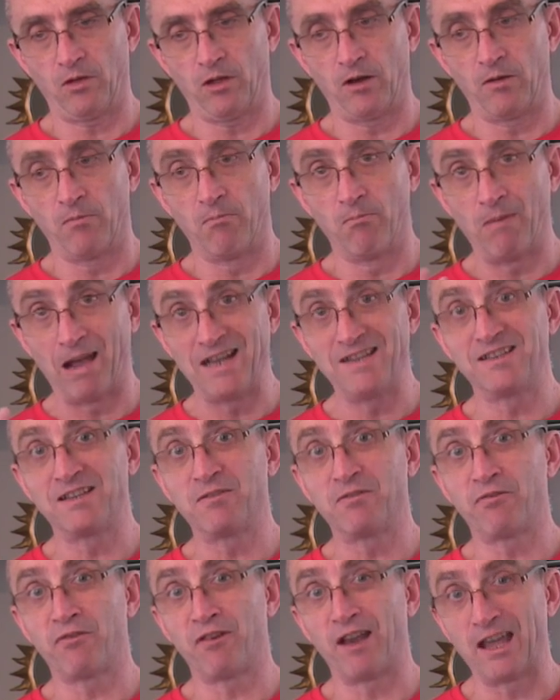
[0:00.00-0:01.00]
an
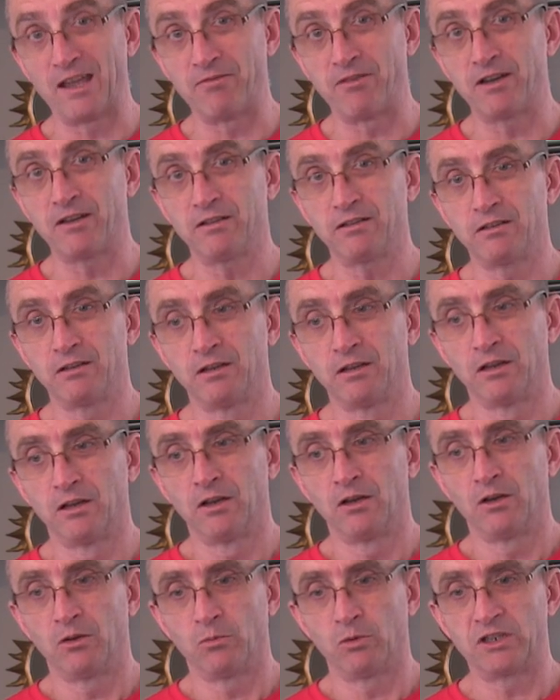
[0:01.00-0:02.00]
amazing flavor,
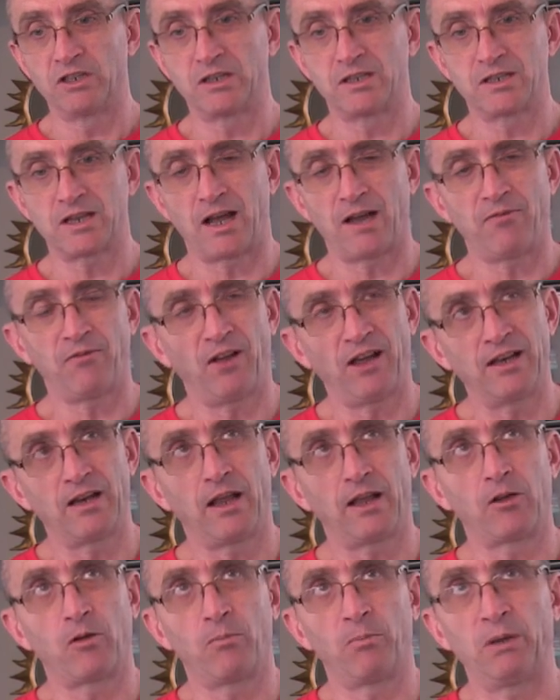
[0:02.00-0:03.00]
which is, I find,
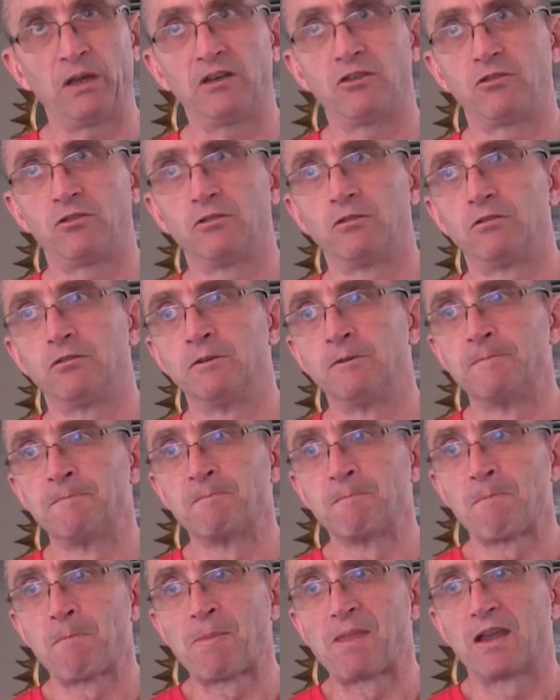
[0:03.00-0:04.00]
like compared to
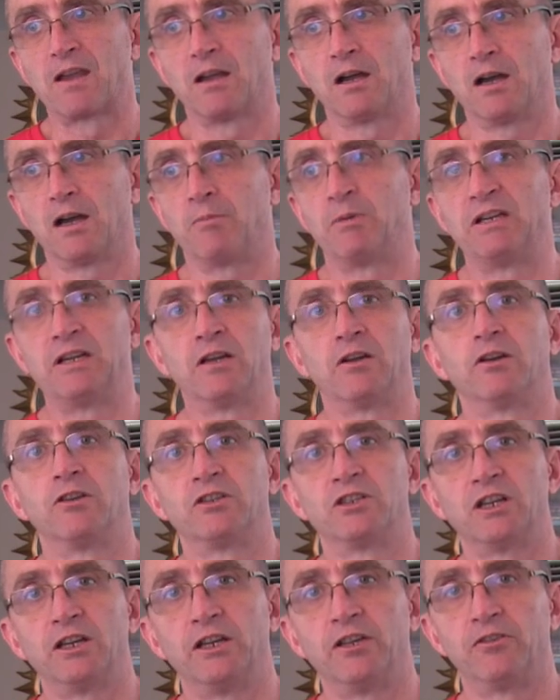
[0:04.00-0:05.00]
habanero
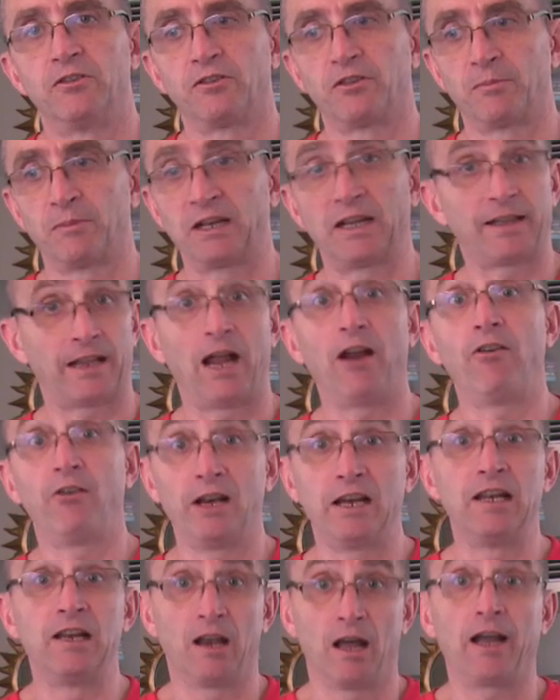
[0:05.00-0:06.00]
chilies or something like that. I
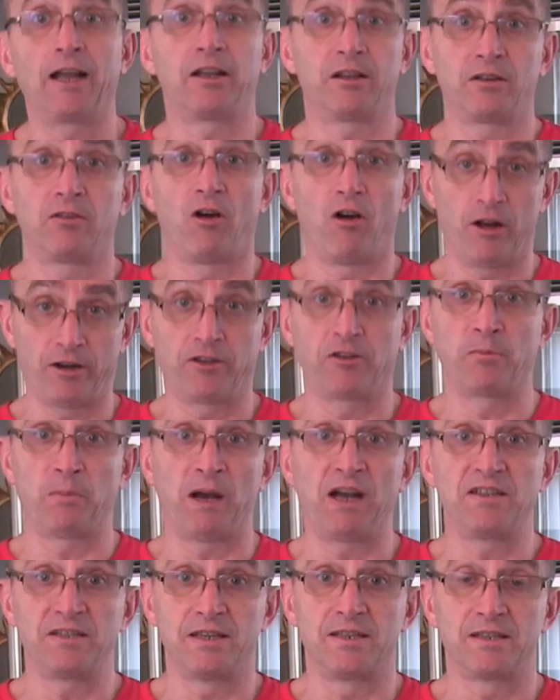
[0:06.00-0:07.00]
really like hot,
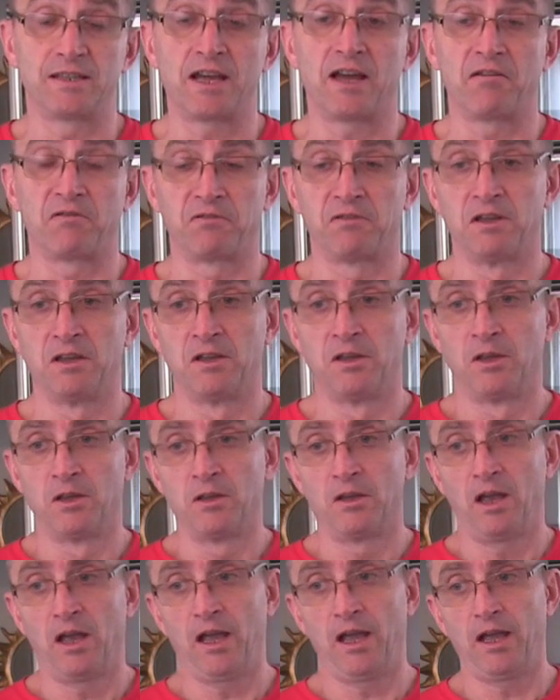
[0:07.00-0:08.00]
spicy stuff,
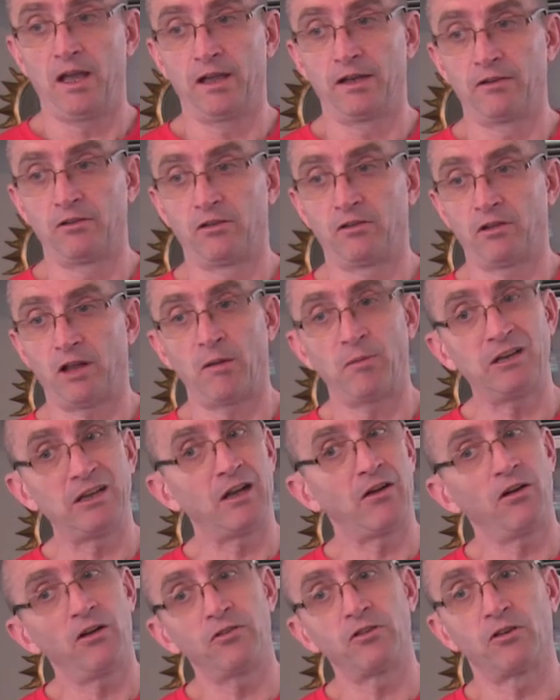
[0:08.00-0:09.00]
and
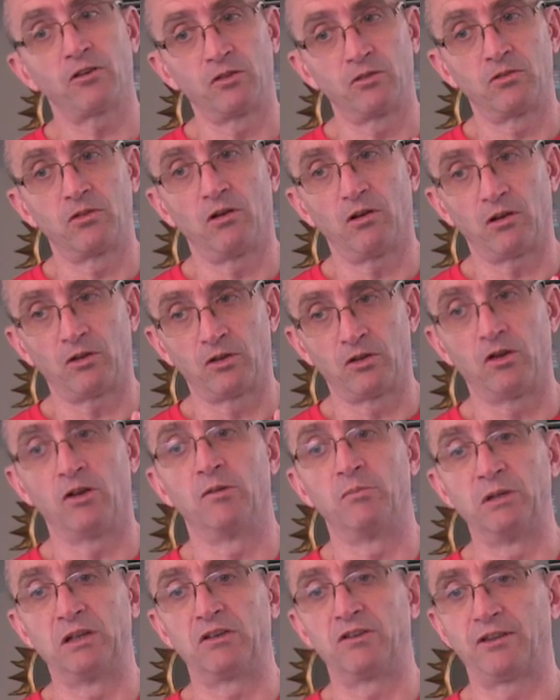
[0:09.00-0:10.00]
habaneros are, are
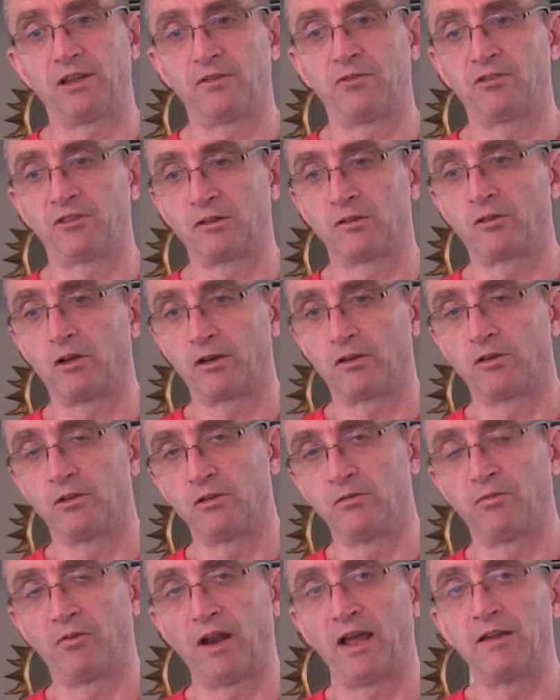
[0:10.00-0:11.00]
good because they've still got
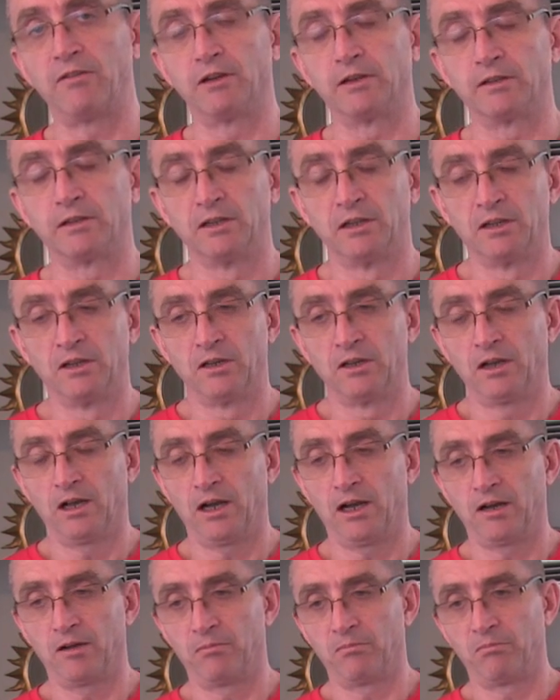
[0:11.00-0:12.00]
good flavor.
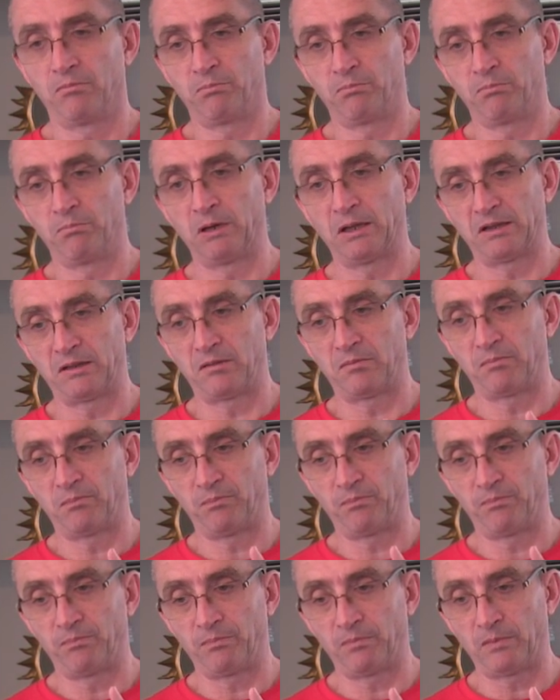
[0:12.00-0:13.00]
Um, but
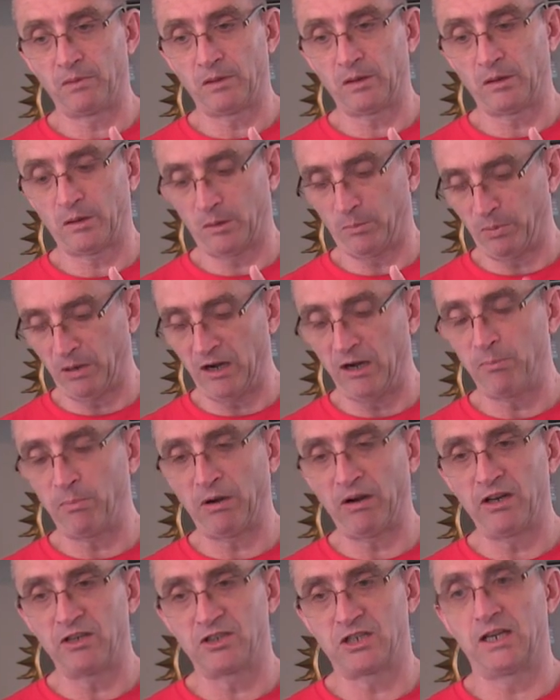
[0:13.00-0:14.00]
the peri
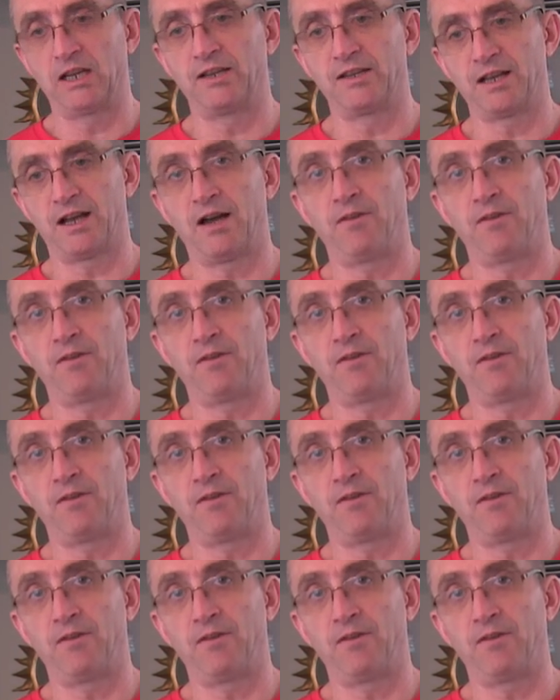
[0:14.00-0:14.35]
peri chilies,